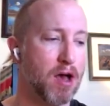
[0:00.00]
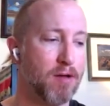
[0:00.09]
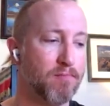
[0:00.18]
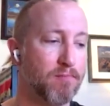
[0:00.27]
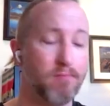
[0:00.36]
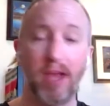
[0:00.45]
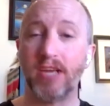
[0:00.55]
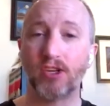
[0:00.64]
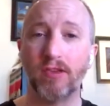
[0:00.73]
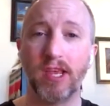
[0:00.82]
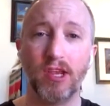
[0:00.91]
make sure
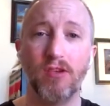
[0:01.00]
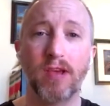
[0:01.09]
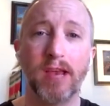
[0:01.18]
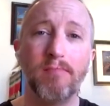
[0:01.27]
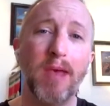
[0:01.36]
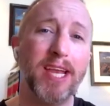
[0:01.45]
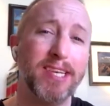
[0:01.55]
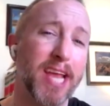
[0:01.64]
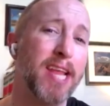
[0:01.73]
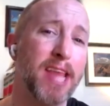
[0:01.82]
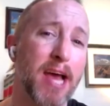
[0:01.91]
that you can
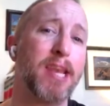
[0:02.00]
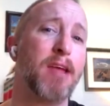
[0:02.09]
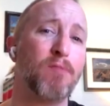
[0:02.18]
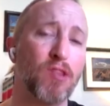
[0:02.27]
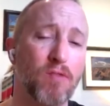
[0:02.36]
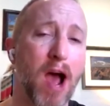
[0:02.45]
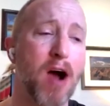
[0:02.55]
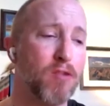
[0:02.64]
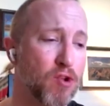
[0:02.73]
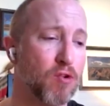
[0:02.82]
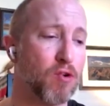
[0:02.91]
maintain that name throughout
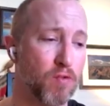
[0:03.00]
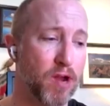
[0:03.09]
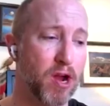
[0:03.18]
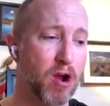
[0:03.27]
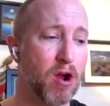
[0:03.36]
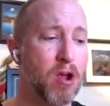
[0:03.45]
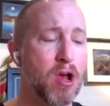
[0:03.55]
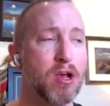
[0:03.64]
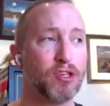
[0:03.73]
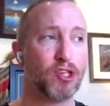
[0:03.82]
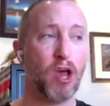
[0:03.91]
your career?
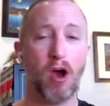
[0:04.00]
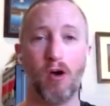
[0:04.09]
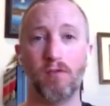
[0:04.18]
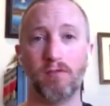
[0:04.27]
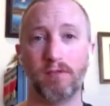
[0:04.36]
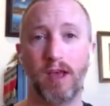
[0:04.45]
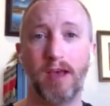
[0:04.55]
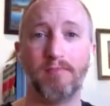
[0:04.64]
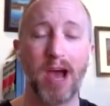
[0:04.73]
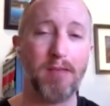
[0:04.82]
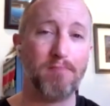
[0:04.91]
So it
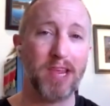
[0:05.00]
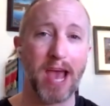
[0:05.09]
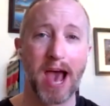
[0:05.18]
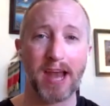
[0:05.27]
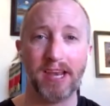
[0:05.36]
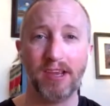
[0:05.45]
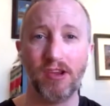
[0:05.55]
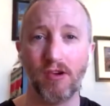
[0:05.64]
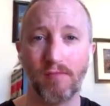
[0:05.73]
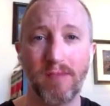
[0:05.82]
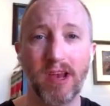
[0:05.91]
might be adding
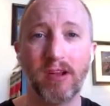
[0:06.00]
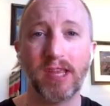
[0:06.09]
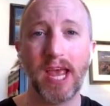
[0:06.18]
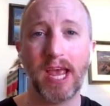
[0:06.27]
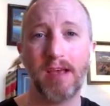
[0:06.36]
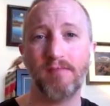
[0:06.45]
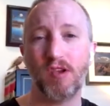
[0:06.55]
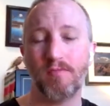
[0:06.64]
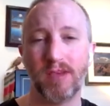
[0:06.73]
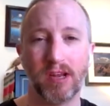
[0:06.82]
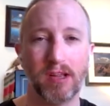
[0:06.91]
your middle name, your
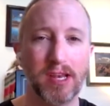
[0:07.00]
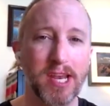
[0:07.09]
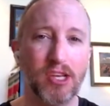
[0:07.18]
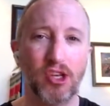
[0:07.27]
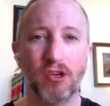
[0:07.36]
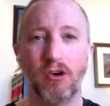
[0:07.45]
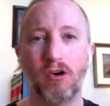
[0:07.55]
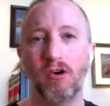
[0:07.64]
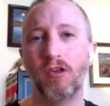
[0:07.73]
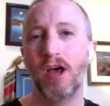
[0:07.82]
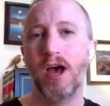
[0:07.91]
middle
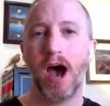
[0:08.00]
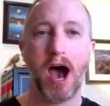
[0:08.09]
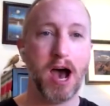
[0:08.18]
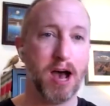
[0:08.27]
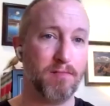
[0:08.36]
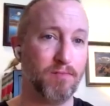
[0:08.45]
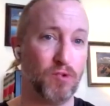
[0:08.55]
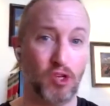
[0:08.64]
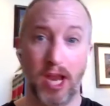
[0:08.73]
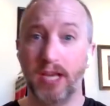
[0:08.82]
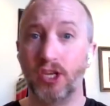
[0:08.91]
initial,
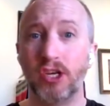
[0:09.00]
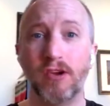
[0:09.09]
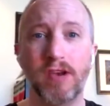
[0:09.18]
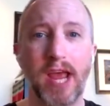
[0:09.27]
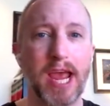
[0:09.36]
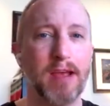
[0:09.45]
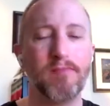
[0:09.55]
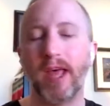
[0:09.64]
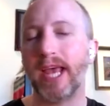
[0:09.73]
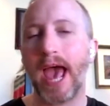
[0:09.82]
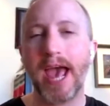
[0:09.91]
changing your name,
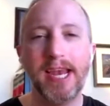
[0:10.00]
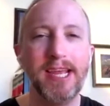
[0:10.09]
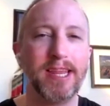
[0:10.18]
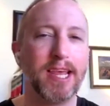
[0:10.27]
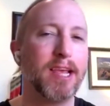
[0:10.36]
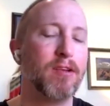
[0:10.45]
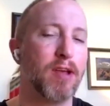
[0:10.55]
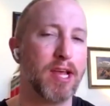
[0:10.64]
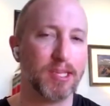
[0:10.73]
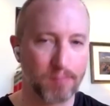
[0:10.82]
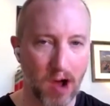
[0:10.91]
anything
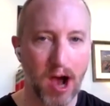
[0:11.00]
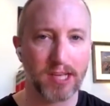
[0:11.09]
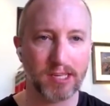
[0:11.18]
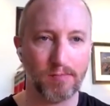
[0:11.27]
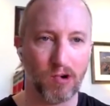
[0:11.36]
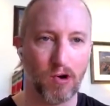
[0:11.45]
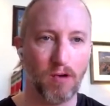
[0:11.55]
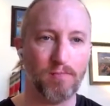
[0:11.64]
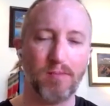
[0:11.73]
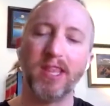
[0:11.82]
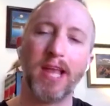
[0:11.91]
is possible.
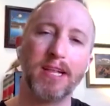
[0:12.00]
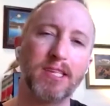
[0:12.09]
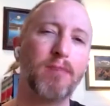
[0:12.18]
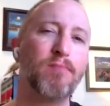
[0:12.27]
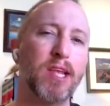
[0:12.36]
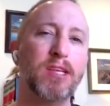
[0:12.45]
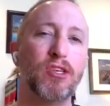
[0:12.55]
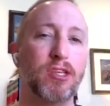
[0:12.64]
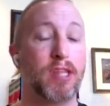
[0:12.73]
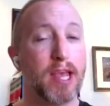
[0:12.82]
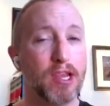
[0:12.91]
But that's something
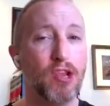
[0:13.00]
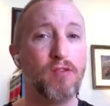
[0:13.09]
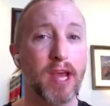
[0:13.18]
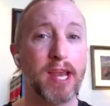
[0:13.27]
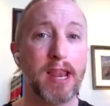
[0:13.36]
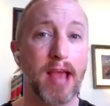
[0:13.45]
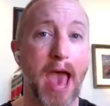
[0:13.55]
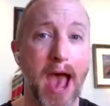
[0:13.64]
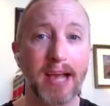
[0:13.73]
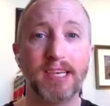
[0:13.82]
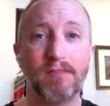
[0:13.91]
that you can
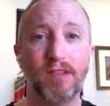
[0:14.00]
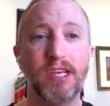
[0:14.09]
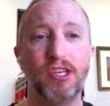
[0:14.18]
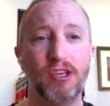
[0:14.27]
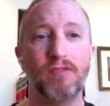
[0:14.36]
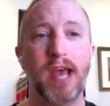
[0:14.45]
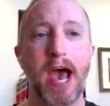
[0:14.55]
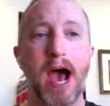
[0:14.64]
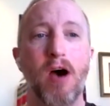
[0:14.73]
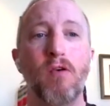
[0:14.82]
actively do now